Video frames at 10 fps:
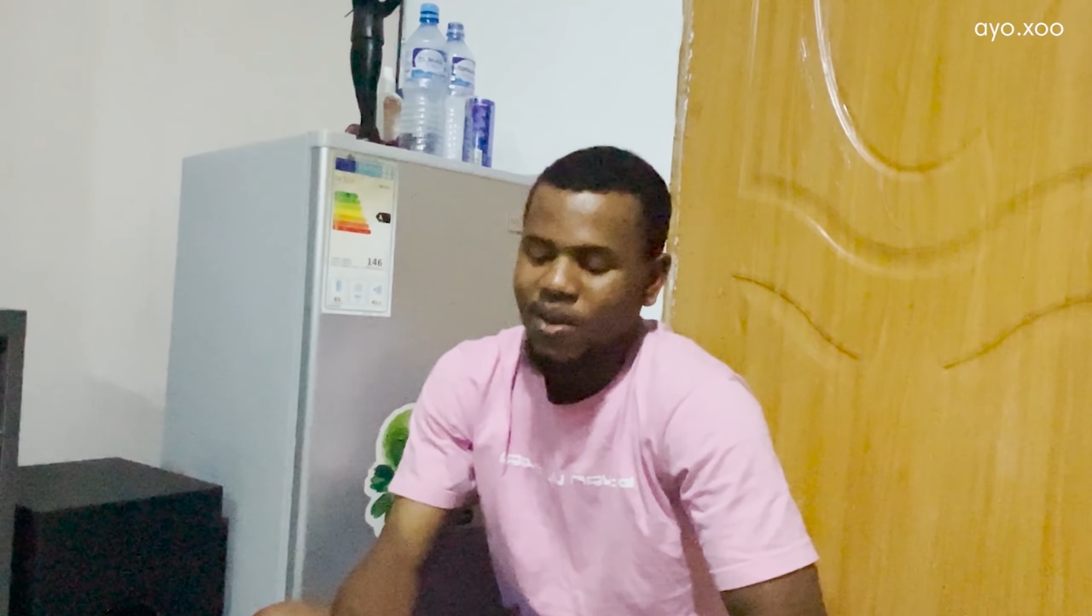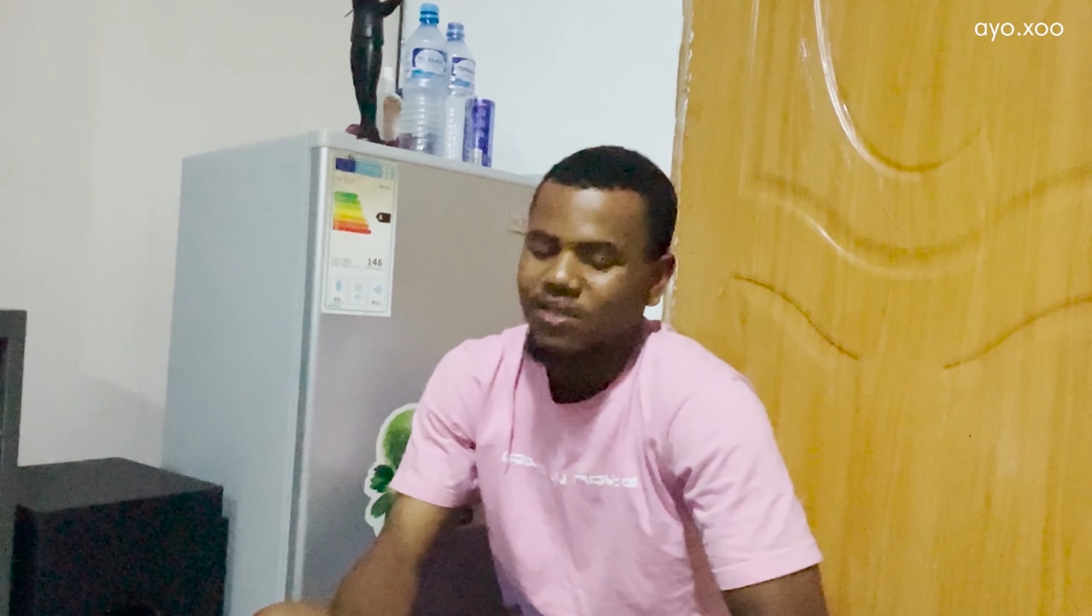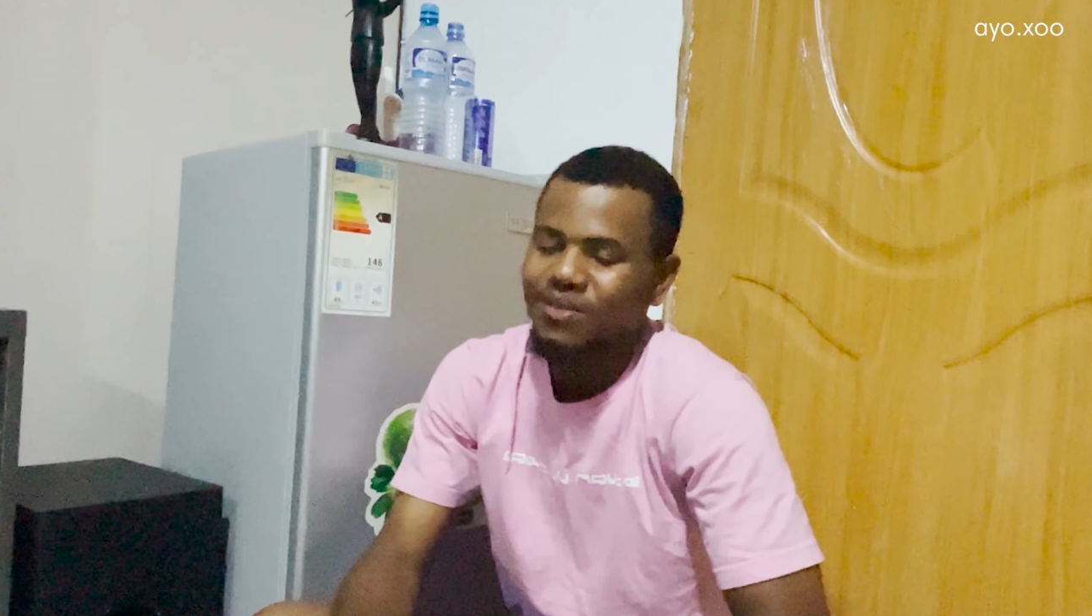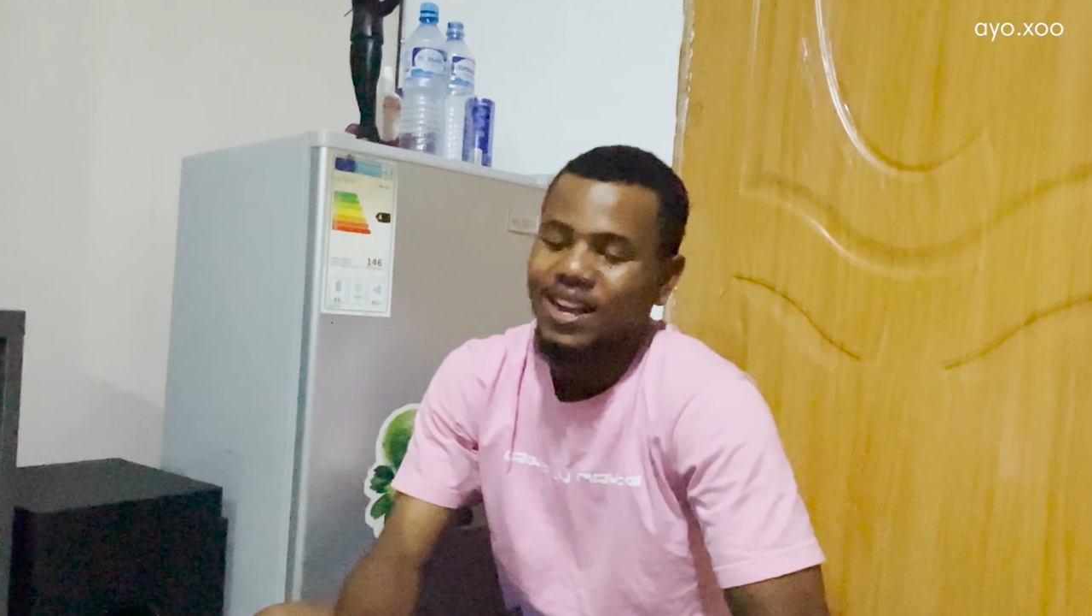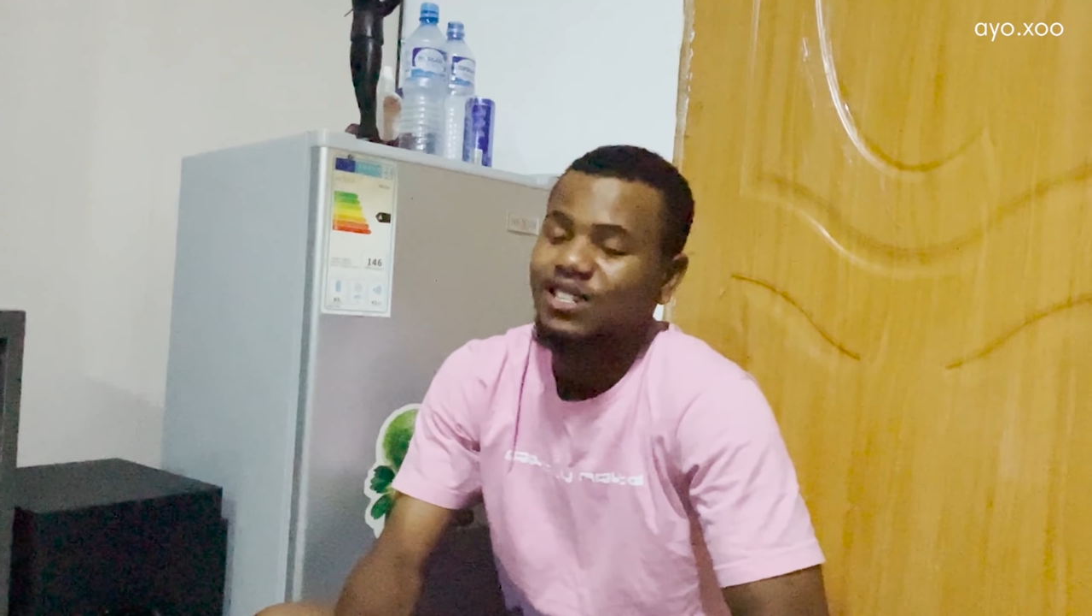I
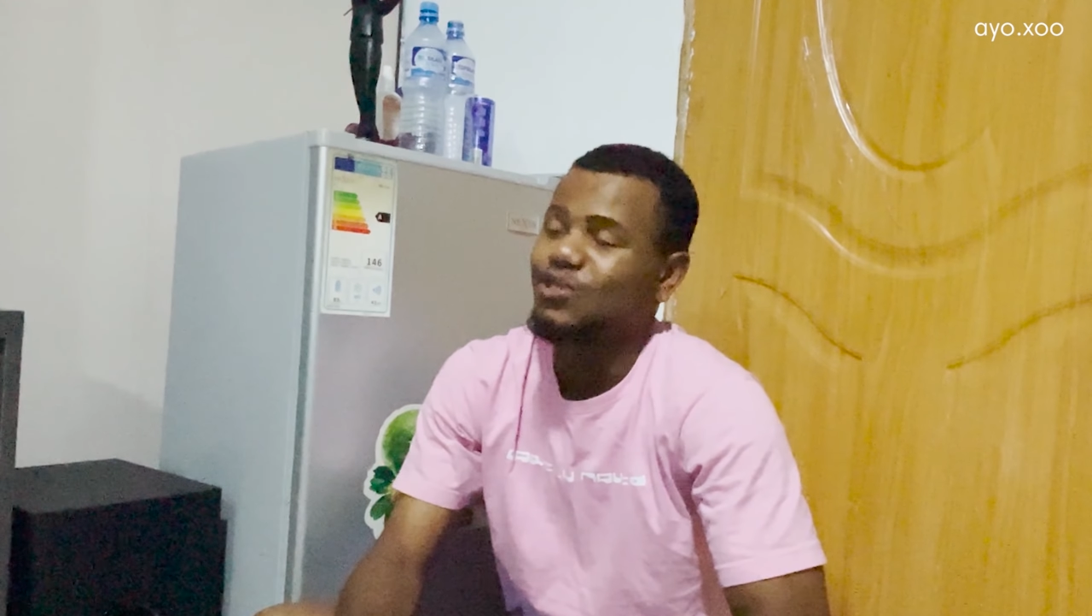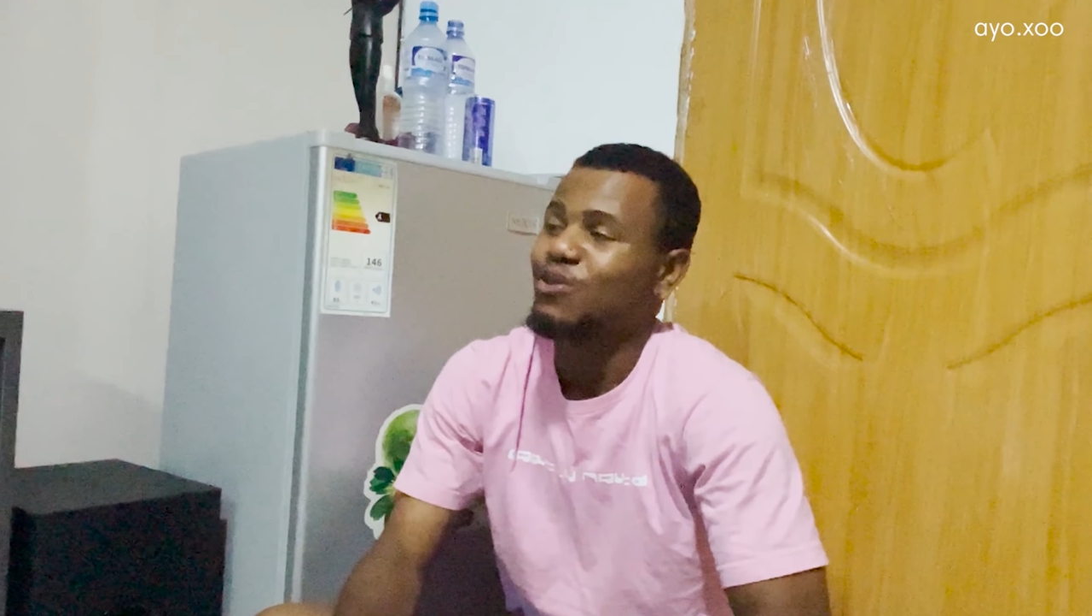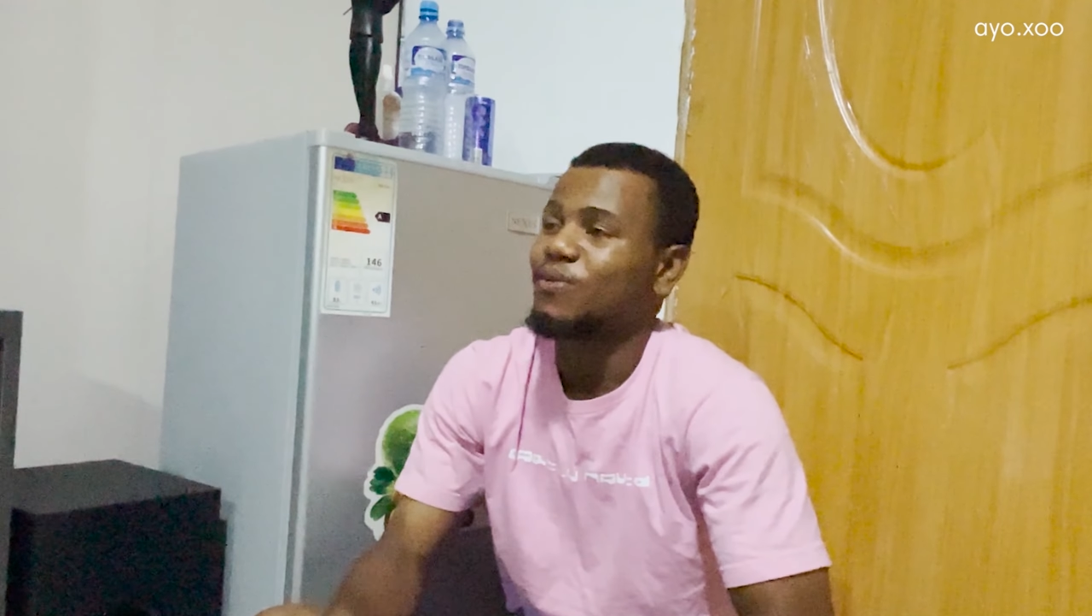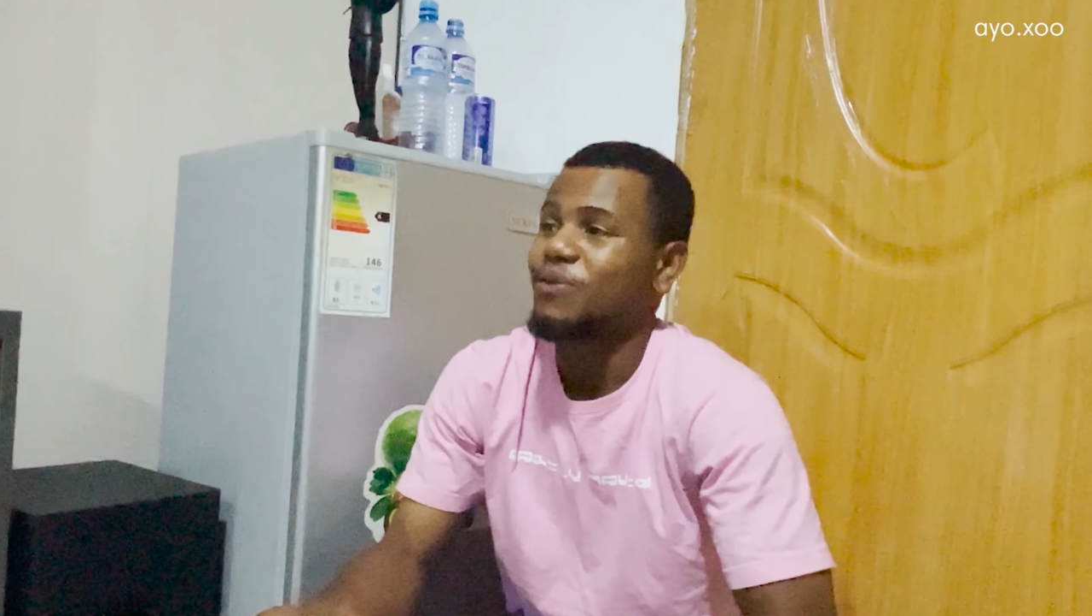don't know whether the joke